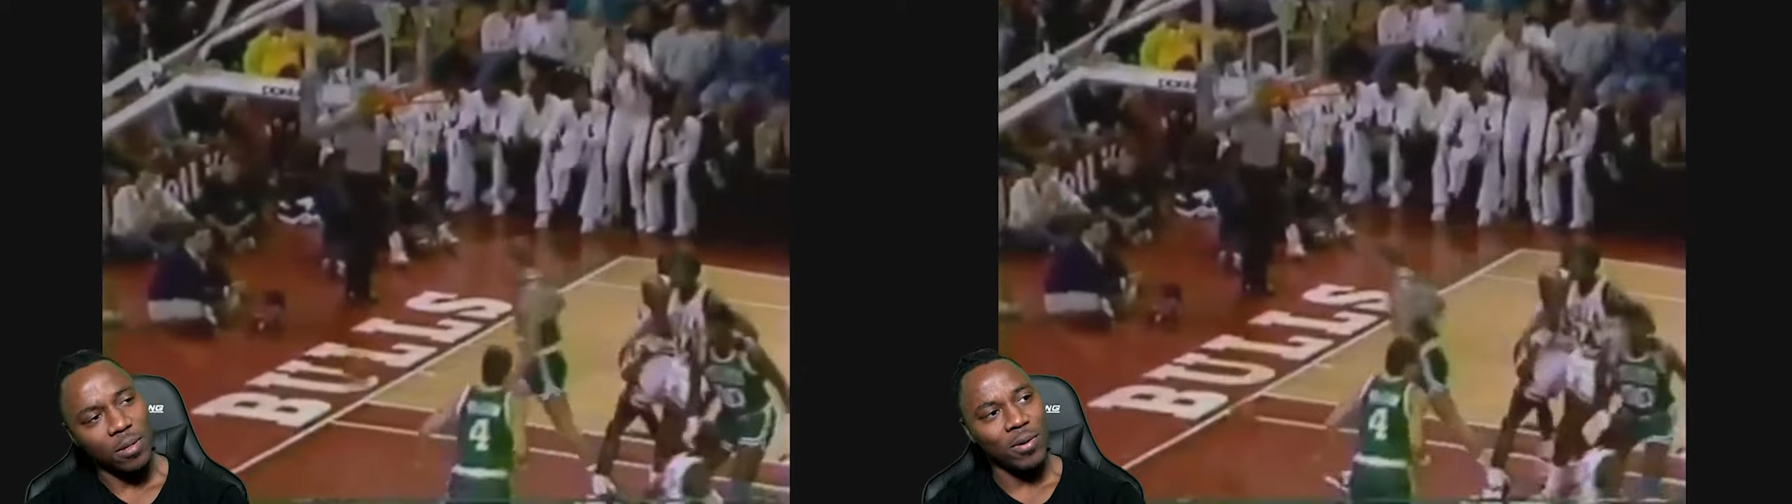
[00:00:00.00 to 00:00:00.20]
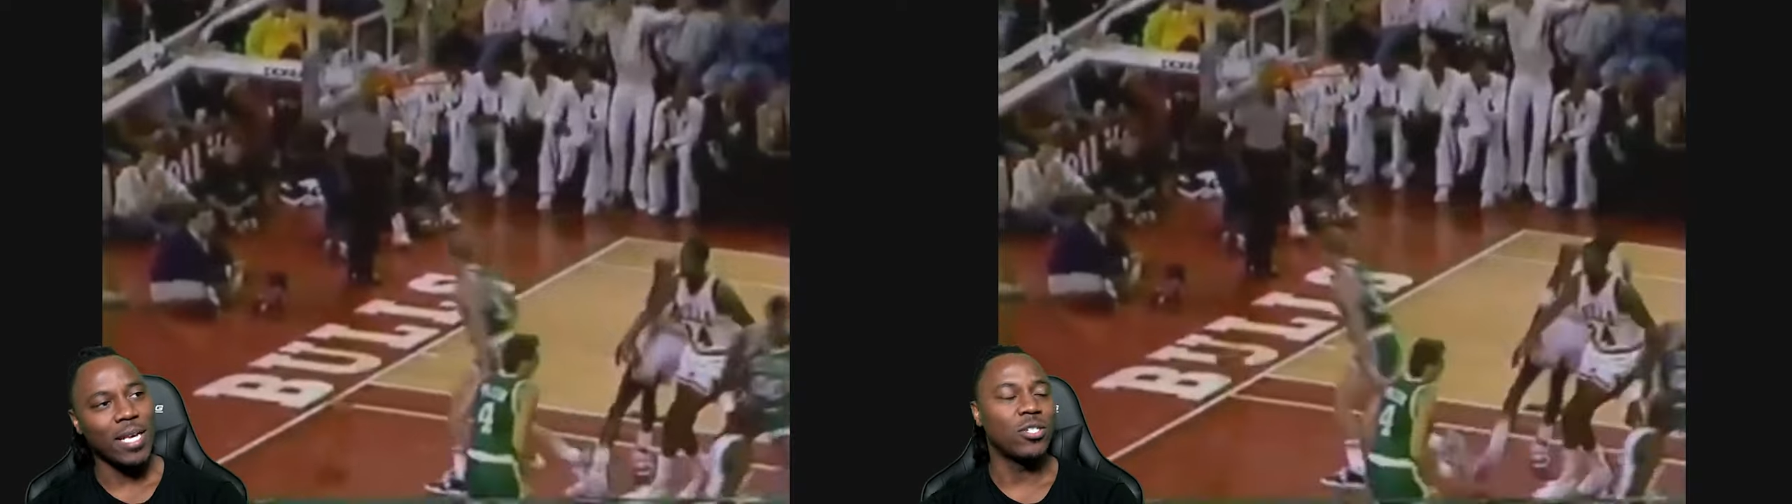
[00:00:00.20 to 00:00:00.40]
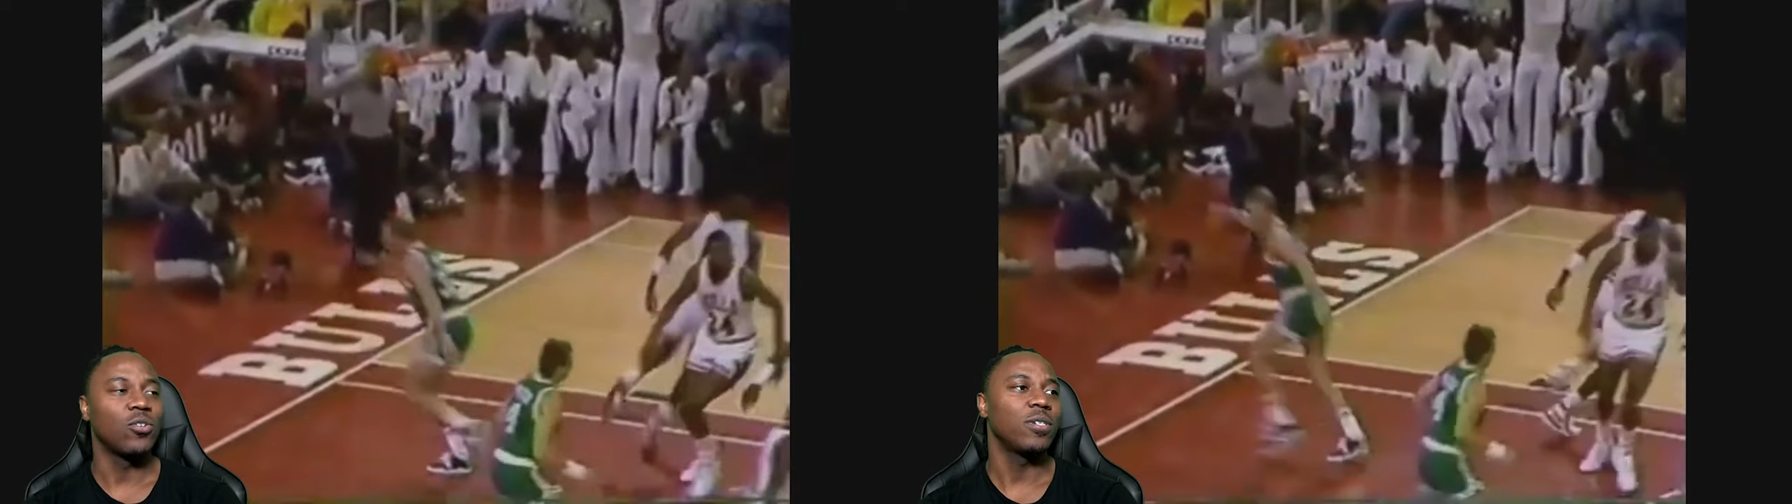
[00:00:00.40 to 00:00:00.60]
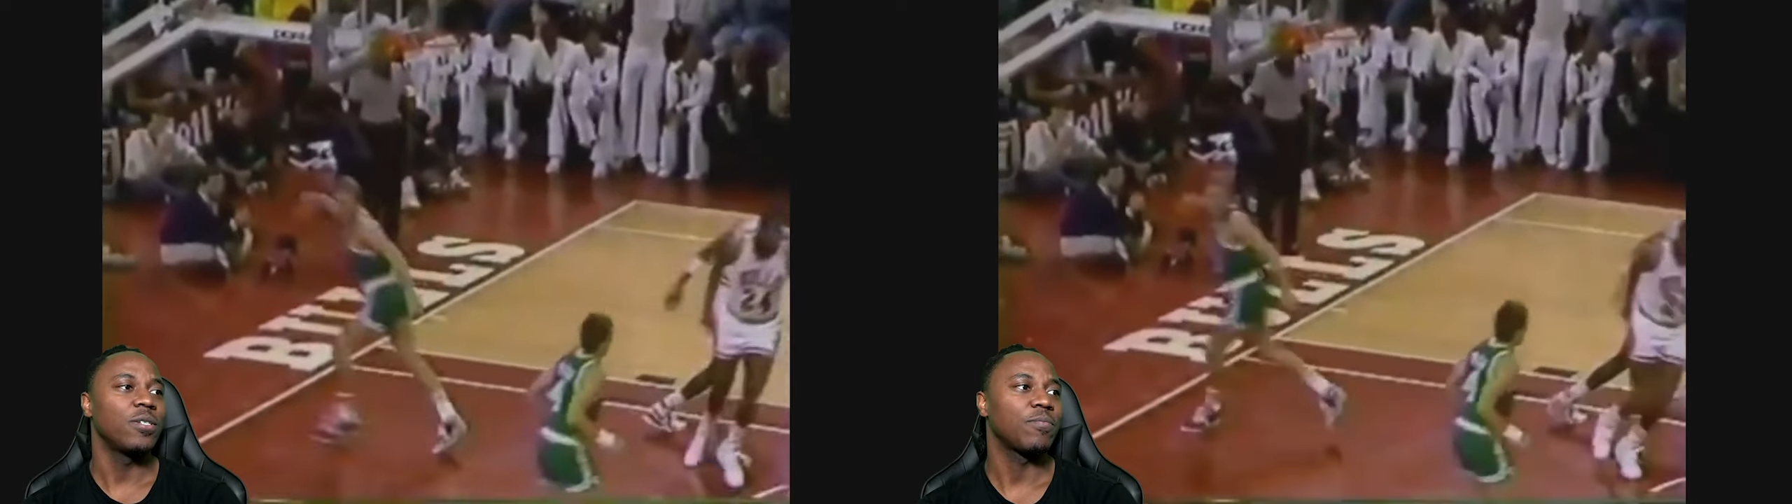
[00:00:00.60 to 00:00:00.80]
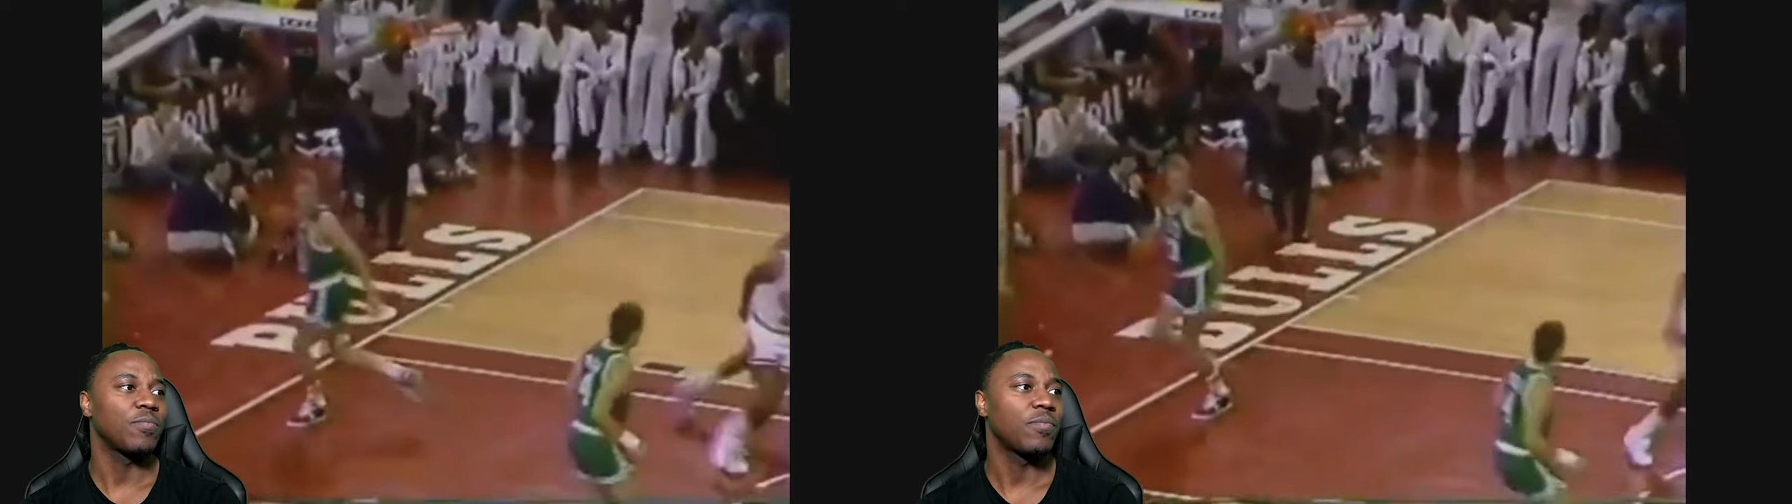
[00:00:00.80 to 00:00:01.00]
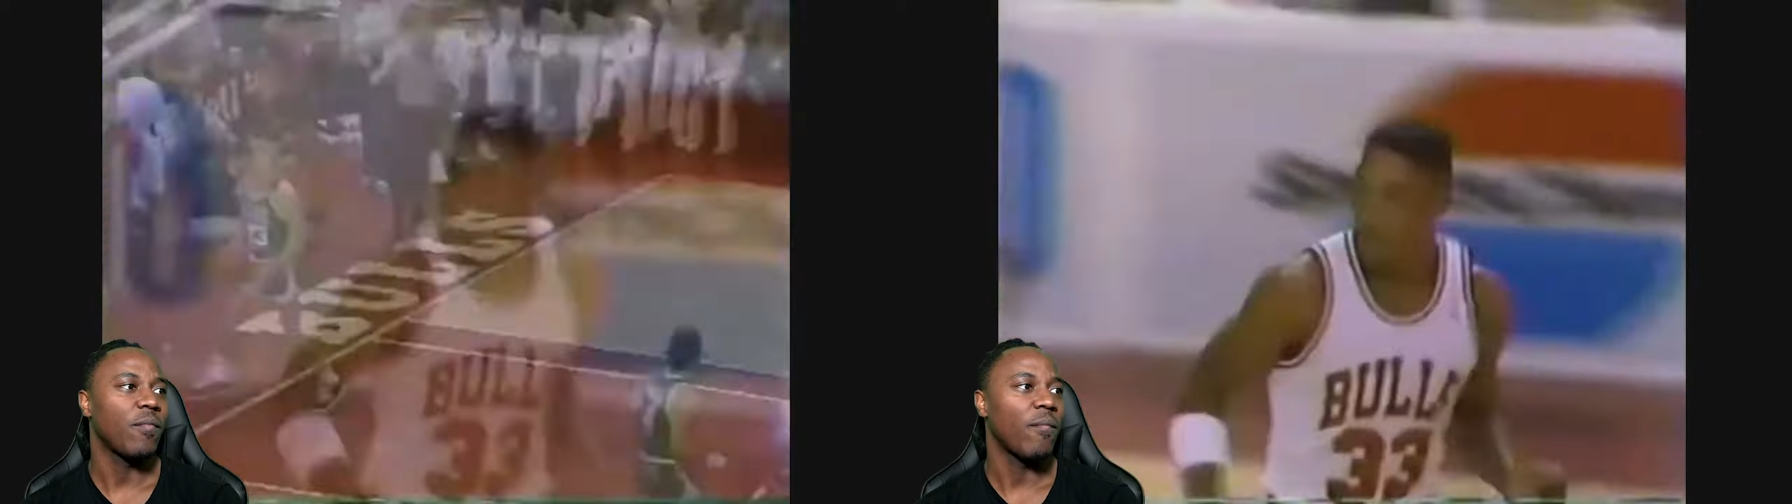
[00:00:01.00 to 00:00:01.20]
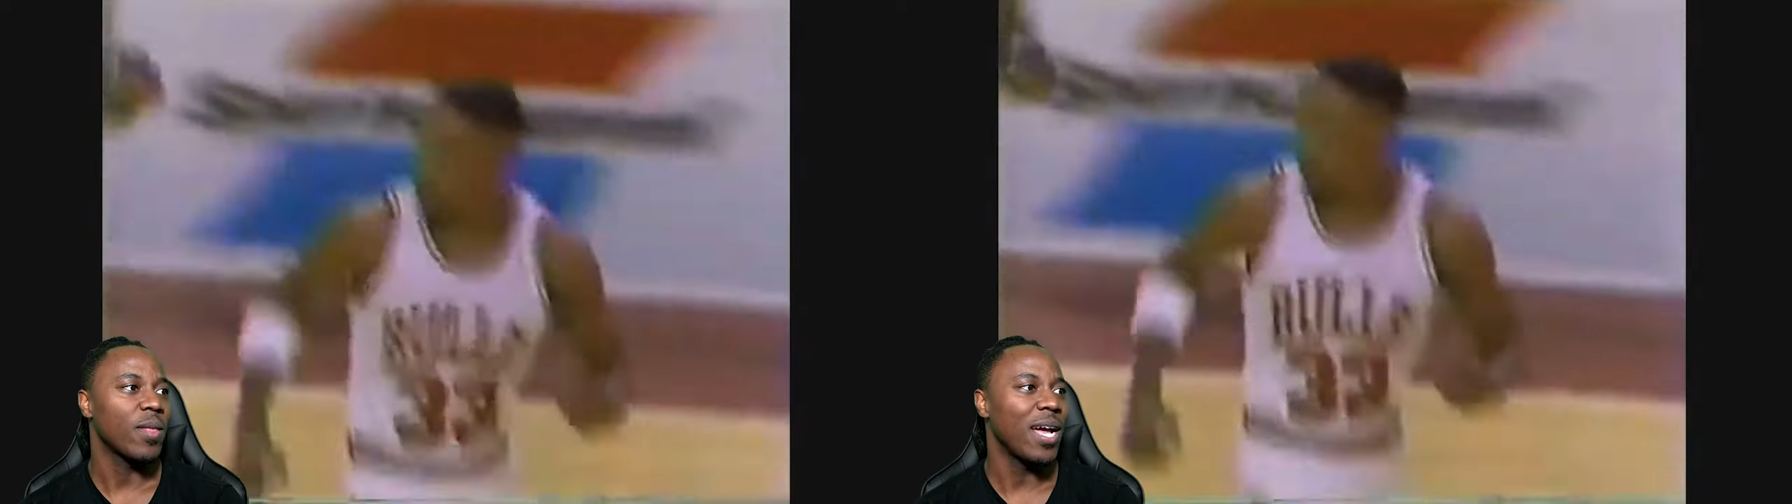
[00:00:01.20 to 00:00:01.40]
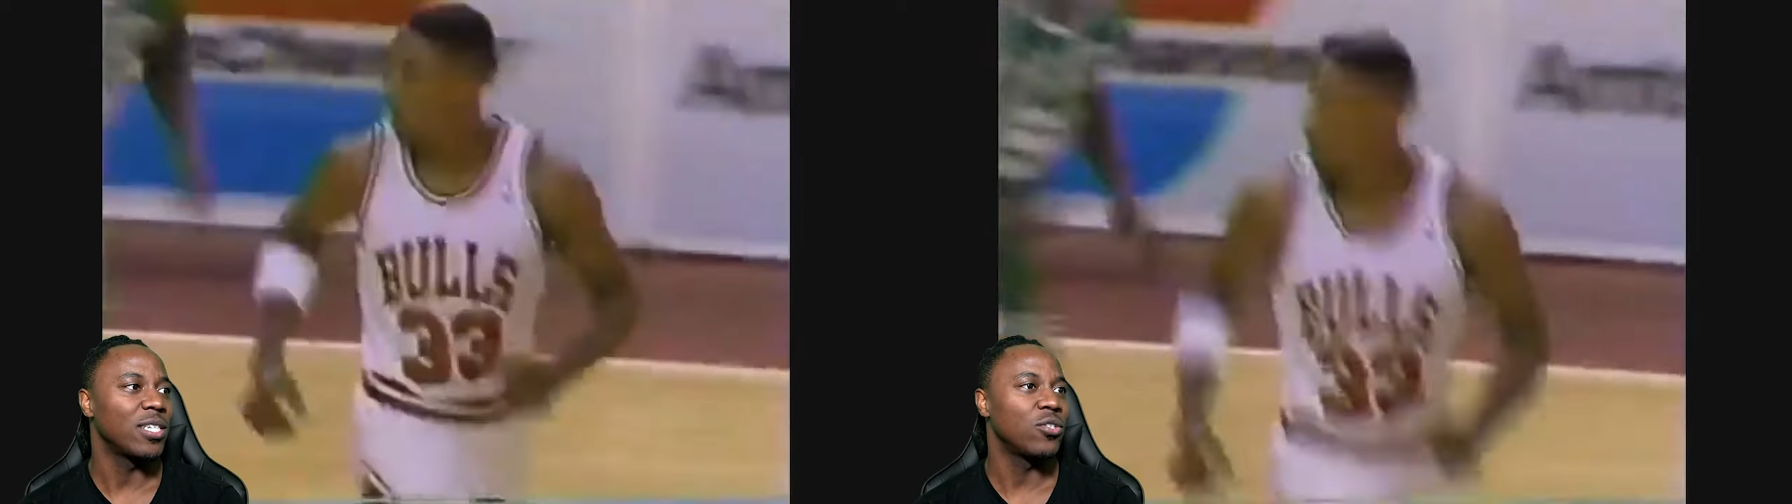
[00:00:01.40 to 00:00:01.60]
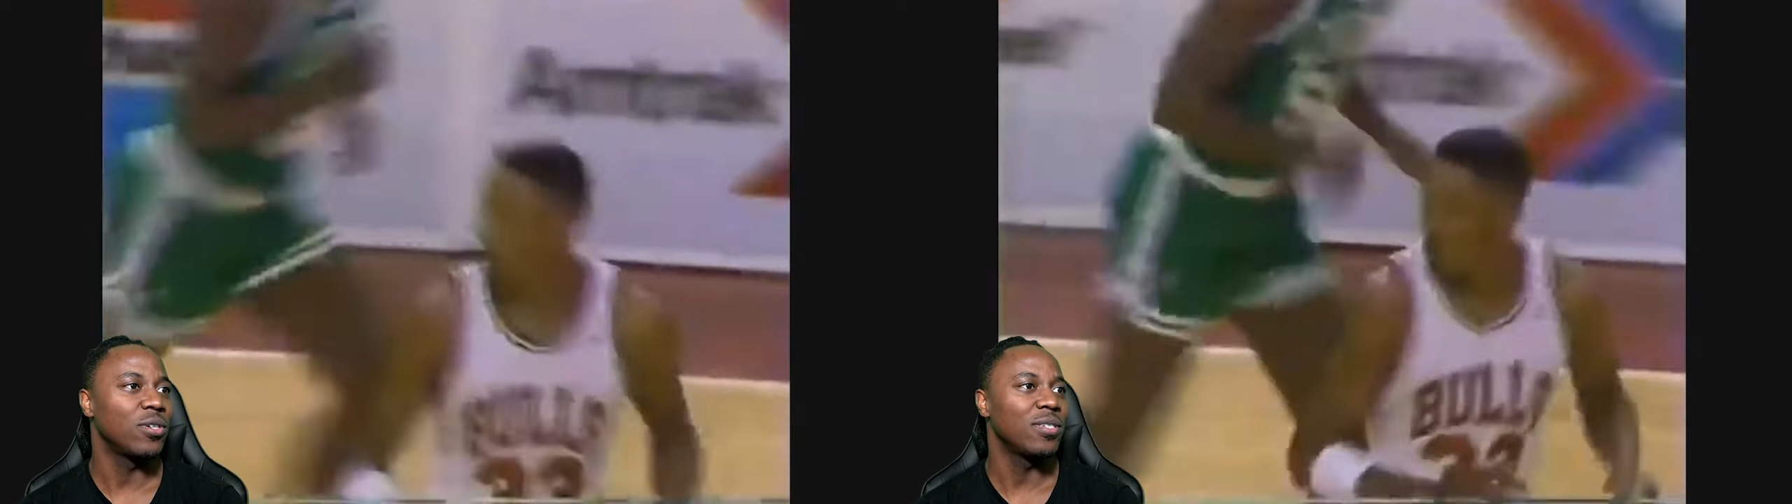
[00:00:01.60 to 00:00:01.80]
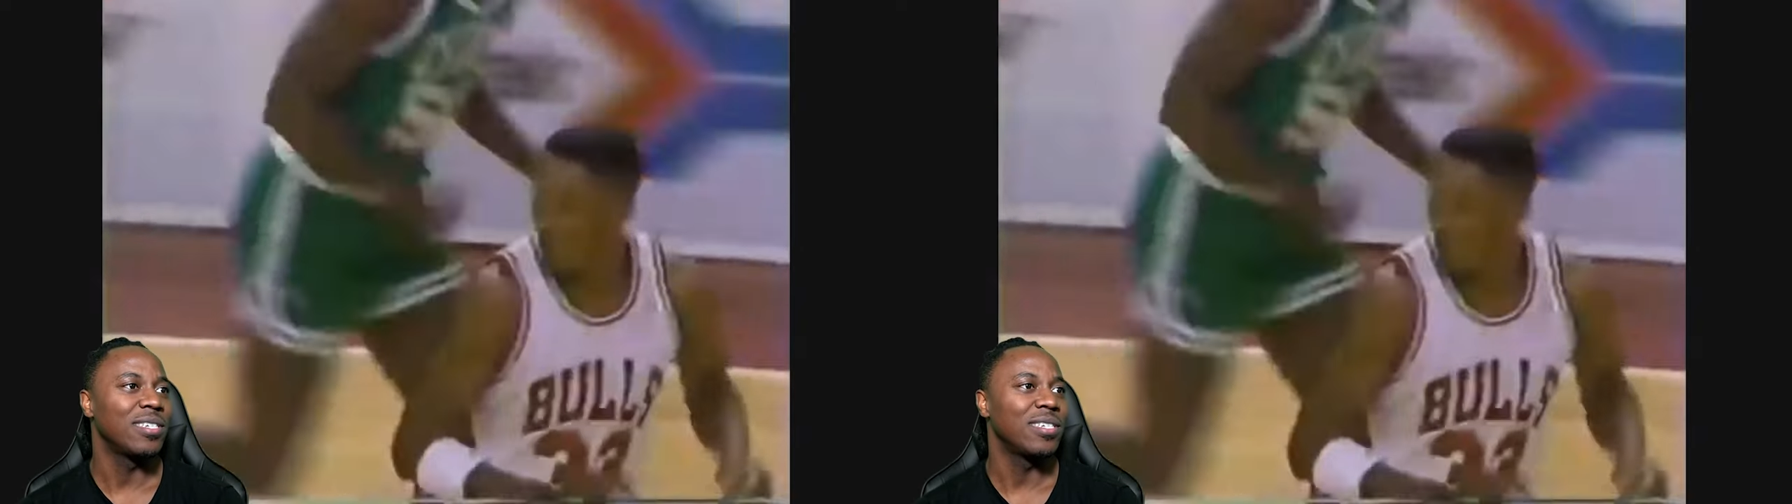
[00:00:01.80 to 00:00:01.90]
Okay, Jordan. All right, Jordan.